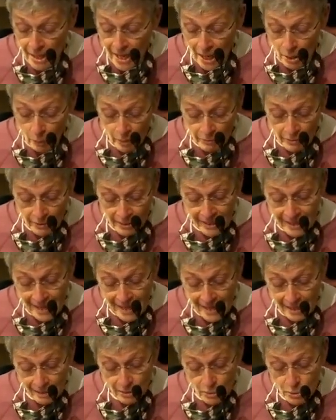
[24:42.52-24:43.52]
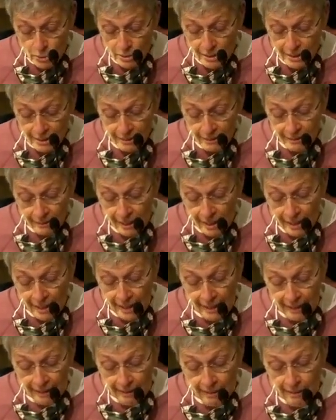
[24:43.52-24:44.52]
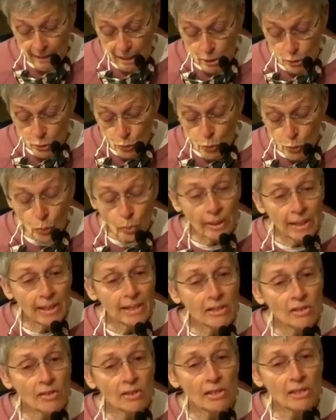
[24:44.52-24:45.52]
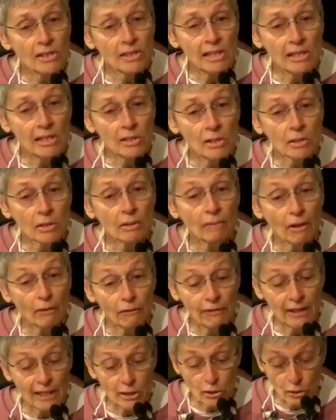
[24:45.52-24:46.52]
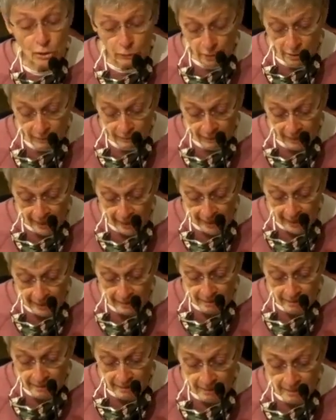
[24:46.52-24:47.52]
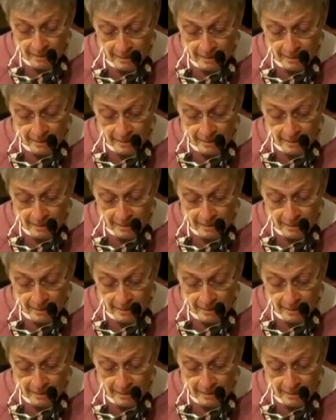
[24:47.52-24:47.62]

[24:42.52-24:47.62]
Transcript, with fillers: However, the calendar didn't lie. It truly is the season of the Festival of Light.